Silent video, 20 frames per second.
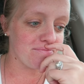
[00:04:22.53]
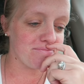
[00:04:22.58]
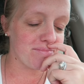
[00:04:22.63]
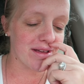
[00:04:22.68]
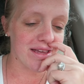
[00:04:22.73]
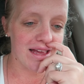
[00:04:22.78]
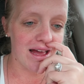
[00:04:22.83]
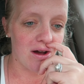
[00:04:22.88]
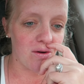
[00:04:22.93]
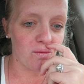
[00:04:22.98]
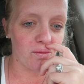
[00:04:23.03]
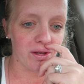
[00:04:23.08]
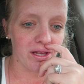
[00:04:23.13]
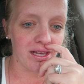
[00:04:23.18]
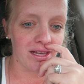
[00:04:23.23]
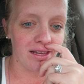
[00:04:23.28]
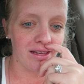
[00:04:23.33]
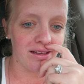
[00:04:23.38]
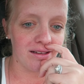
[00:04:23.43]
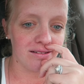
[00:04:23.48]
but yeah,
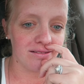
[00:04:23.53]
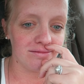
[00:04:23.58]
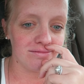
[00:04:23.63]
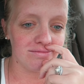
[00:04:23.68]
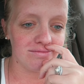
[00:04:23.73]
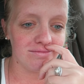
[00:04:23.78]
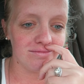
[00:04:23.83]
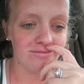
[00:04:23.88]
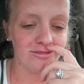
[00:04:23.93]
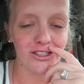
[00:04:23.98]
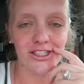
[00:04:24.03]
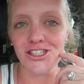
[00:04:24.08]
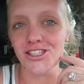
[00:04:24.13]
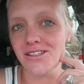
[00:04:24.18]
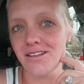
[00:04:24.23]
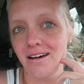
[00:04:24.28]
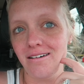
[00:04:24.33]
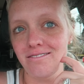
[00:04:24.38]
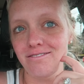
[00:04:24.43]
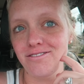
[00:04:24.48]
we, we
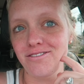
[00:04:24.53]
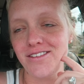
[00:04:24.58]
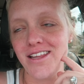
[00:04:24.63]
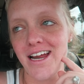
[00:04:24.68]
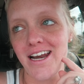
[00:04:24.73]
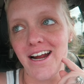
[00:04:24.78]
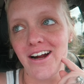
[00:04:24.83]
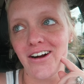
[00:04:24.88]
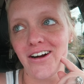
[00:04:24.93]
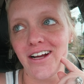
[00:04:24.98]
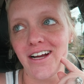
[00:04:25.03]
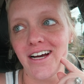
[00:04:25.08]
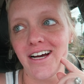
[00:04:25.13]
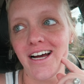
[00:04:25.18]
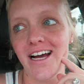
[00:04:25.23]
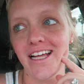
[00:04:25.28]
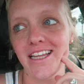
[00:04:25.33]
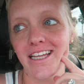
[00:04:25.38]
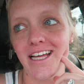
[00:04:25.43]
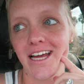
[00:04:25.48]
just love that
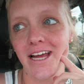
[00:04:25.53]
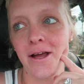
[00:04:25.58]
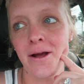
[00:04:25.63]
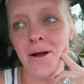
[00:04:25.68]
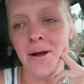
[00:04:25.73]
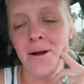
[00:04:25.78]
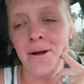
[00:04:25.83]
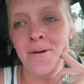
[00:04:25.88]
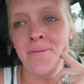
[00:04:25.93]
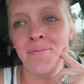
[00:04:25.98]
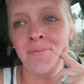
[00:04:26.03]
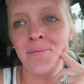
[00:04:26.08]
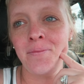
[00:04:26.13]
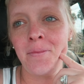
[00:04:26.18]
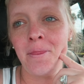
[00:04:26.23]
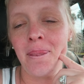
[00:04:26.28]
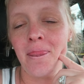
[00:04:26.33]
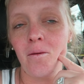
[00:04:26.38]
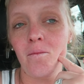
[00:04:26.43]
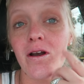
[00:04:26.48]
area. And like,
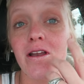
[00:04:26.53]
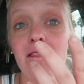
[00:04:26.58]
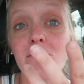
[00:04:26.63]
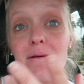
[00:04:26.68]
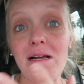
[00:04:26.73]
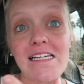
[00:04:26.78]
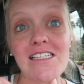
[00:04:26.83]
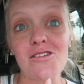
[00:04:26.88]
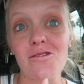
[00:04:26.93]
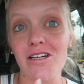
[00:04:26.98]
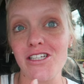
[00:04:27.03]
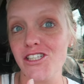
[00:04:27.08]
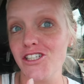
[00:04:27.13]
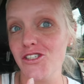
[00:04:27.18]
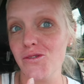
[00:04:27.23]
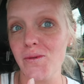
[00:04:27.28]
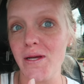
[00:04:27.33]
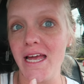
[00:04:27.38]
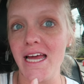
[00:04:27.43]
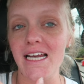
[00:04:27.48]
one of the biggest
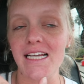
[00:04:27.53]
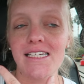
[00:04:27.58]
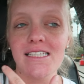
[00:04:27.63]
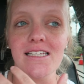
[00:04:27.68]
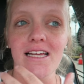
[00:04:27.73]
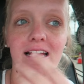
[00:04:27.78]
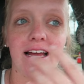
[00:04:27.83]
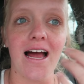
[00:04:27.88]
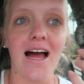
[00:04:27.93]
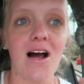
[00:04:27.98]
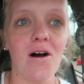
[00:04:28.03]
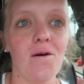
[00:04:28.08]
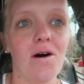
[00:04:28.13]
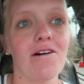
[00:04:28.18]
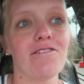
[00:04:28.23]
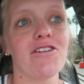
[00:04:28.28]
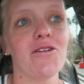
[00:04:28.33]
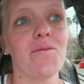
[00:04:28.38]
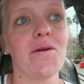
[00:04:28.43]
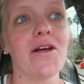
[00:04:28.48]
questions we get is like how
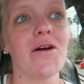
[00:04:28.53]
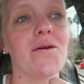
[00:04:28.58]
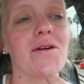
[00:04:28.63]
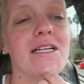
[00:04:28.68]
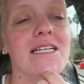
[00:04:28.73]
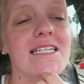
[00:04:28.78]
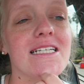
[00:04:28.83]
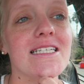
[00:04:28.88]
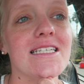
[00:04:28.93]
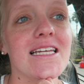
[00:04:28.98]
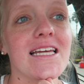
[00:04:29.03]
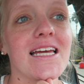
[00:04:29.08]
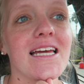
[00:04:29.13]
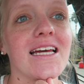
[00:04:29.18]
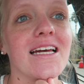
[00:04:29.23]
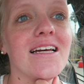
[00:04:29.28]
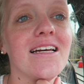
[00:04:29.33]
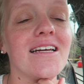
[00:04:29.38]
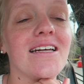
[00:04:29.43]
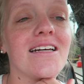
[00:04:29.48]
often we go to
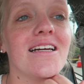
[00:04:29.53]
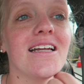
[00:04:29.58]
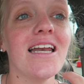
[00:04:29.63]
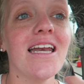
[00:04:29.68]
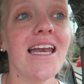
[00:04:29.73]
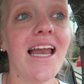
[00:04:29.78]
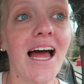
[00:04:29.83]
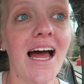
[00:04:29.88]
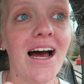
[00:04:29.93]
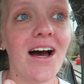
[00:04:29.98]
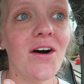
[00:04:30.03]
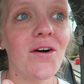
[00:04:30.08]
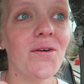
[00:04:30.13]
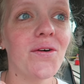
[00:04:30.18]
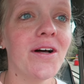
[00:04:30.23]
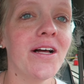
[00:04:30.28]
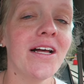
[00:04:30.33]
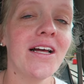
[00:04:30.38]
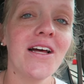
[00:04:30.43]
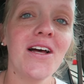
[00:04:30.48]
Disney
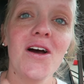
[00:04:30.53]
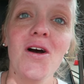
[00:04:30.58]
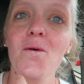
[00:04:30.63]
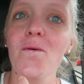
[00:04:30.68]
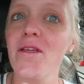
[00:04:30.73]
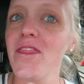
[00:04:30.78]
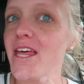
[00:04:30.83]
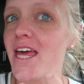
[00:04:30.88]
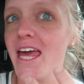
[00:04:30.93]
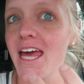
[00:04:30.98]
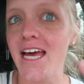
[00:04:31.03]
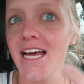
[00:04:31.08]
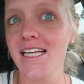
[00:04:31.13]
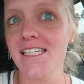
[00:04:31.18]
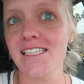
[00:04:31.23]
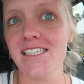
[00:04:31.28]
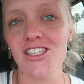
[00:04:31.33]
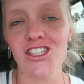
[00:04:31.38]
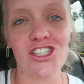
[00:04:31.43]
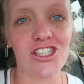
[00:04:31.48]
now with the
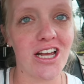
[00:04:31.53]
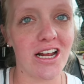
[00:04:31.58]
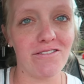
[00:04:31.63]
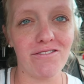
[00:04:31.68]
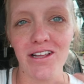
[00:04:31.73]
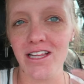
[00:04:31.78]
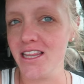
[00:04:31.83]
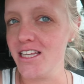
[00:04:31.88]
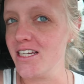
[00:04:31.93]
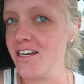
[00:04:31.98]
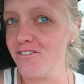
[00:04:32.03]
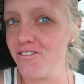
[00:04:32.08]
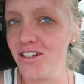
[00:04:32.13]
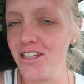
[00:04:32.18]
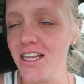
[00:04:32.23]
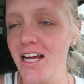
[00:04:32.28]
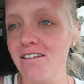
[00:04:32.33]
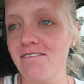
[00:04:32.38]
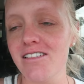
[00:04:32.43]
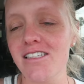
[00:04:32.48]
kids and just kind of like the
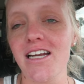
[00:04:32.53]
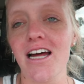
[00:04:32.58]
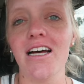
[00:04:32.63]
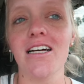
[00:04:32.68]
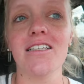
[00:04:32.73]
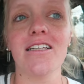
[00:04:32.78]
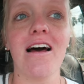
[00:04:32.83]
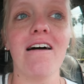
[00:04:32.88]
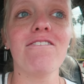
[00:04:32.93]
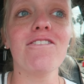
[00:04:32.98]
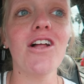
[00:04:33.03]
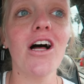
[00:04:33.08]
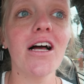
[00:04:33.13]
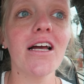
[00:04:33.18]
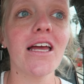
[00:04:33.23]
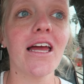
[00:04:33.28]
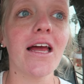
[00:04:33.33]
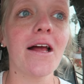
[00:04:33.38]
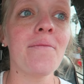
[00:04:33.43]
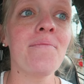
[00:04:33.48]
different lifestyle, not
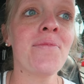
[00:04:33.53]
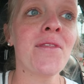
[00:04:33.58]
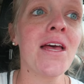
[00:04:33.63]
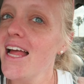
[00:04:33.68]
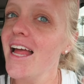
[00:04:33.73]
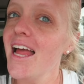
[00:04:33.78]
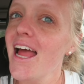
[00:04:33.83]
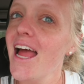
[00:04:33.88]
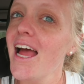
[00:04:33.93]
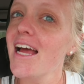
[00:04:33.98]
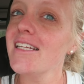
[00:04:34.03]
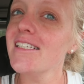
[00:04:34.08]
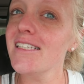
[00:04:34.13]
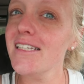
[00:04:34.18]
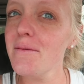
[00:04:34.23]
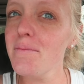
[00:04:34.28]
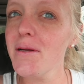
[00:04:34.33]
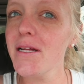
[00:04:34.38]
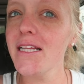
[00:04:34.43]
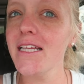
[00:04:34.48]
vlogging. And
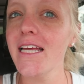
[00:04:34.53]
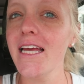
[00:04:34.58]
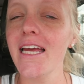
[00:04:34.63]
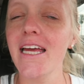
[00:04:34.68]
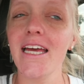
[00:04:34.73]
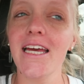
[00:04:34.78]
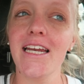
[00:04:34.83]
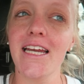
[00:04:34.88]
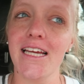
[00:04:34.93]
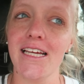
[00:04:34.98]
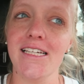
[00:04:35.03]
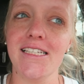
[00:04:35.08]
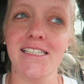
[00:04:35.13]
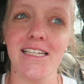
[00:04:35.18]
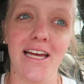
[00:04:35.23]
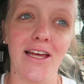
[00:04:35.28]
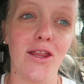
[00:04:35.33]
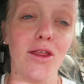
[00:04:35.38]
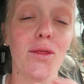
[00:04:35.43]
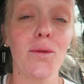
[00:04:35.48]
typically it is
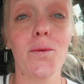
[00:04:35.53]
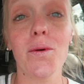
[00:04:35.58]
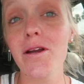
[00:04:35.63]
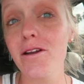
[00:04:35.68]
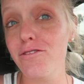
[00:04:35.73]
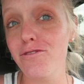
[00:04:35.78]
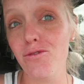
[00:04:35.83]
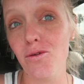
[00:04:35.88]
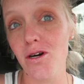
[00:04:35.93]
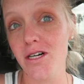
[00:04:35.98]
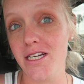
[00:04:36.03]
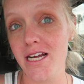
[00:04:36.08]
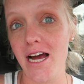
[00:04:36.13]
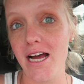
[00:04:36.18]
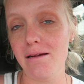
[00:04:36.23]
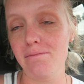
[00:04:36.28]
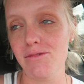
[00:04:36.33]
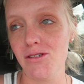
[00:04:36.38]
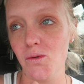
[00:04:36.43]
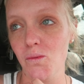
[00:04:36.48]
like three to four
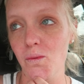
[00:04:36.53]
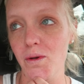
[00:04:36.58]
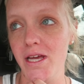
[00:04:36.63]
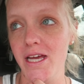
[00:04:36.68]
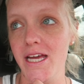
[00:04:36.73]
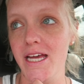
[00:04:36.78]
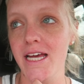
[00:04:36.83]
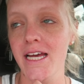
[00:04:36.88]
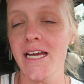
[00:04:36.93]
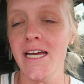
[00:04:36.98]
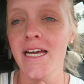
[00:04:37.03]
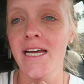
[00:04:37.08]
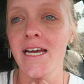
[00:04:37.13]
times a week.